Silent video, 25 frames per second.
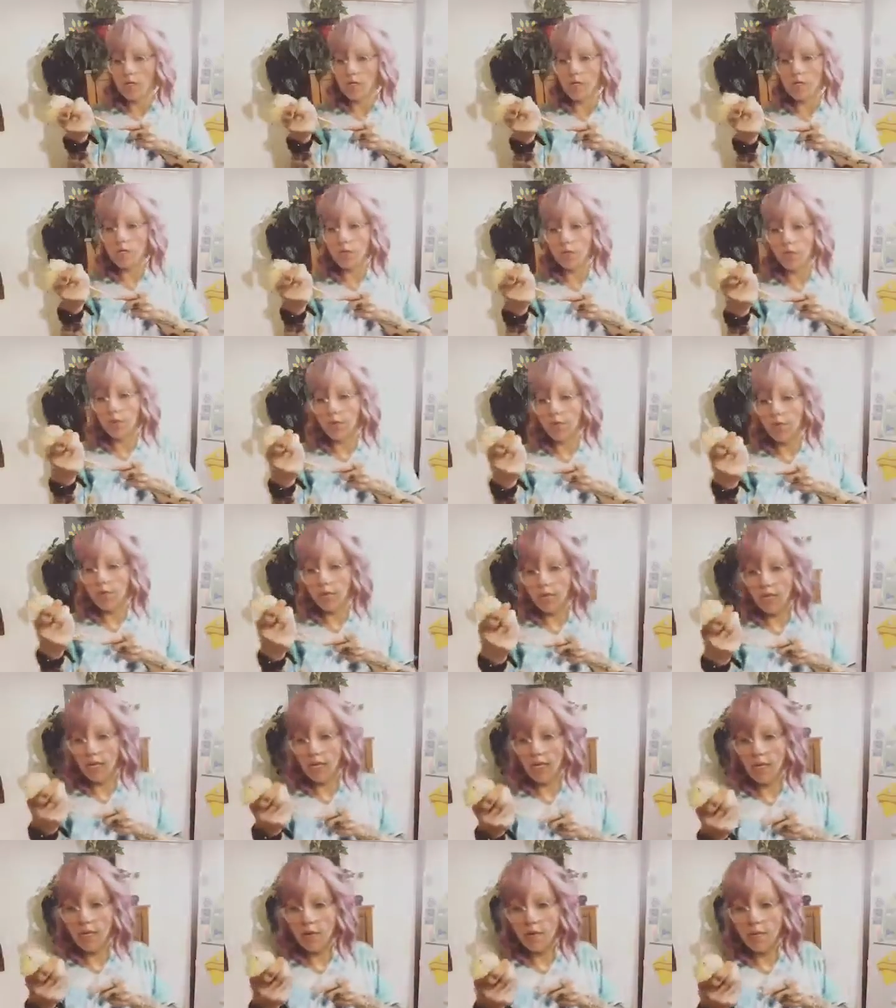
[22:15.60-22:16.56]
is we're going to
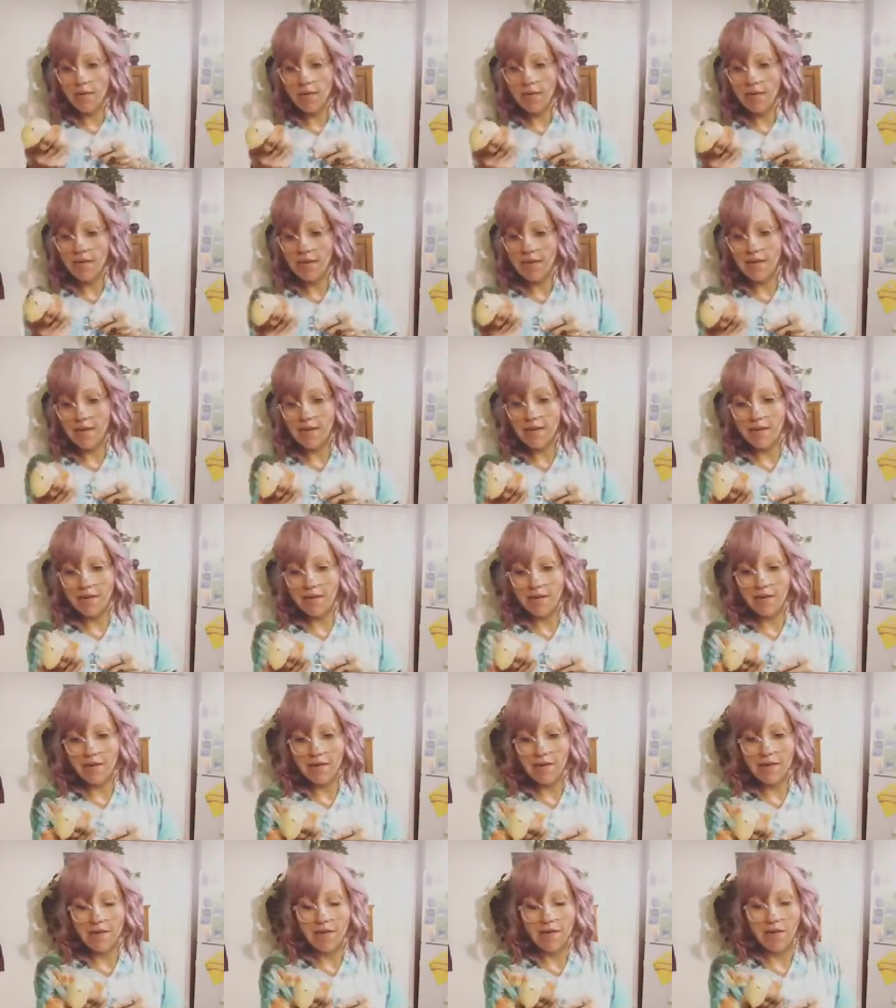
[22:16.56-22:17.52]
take our banana
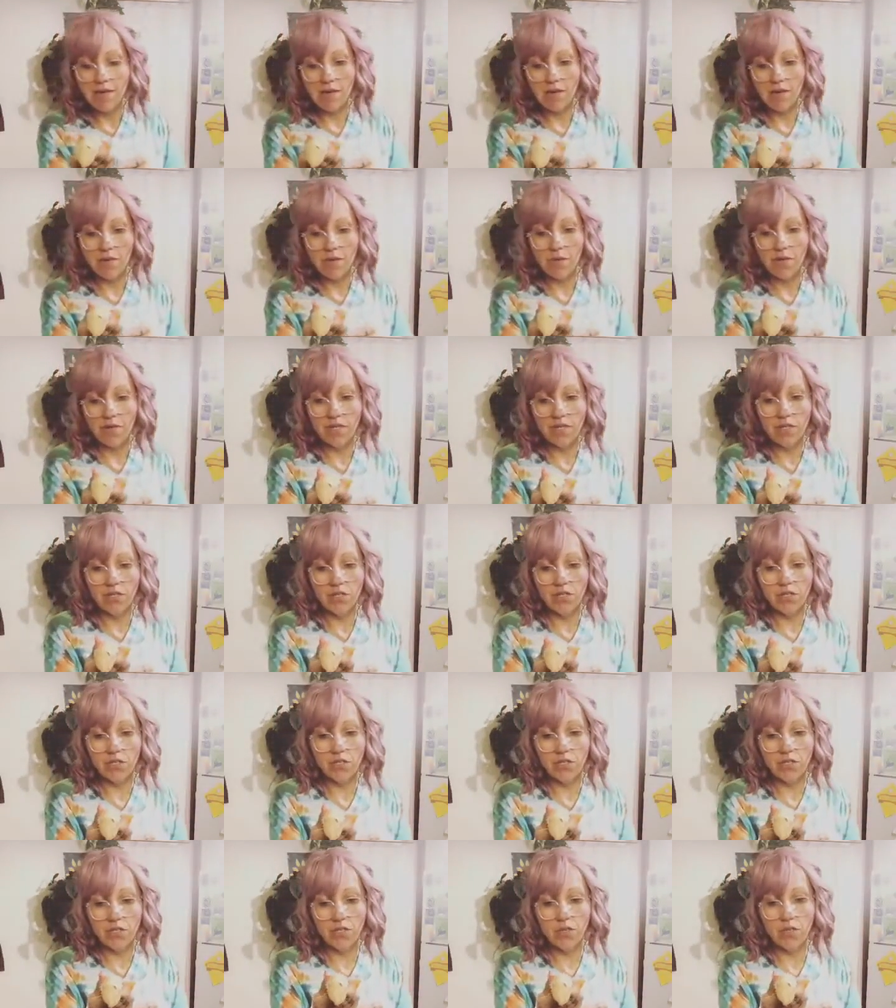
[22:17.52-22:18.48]
and we're going to
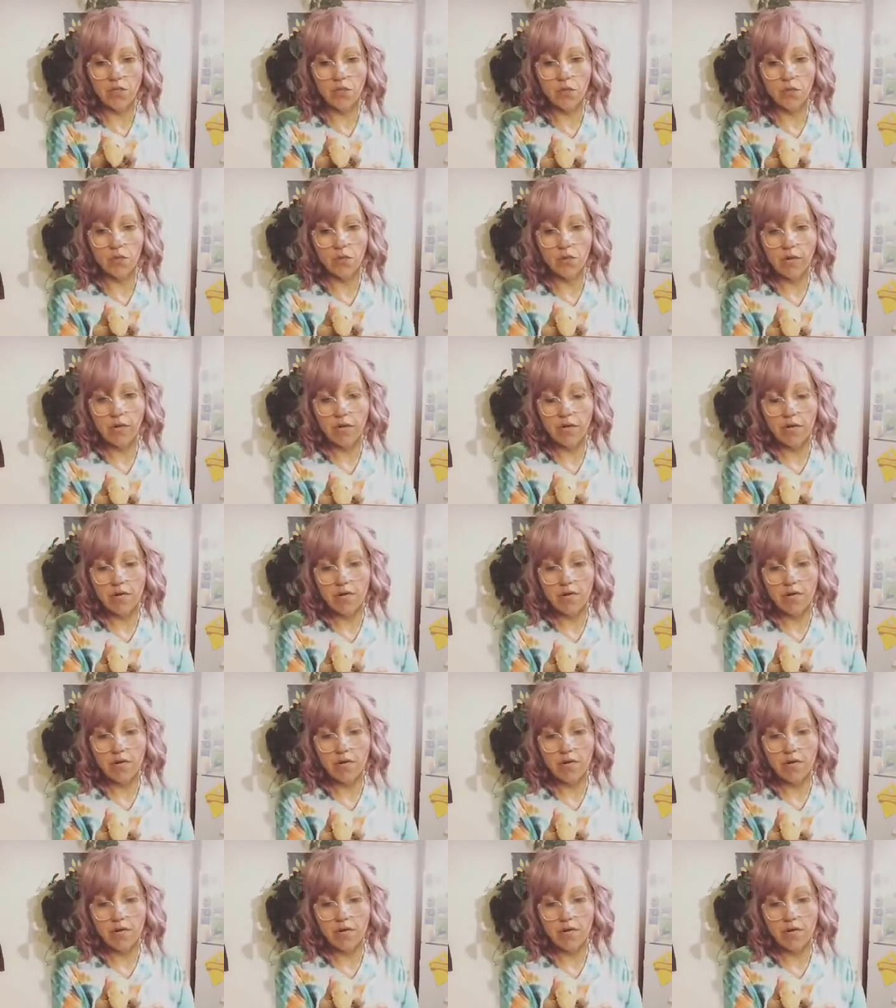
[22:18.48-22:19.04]
skewer it.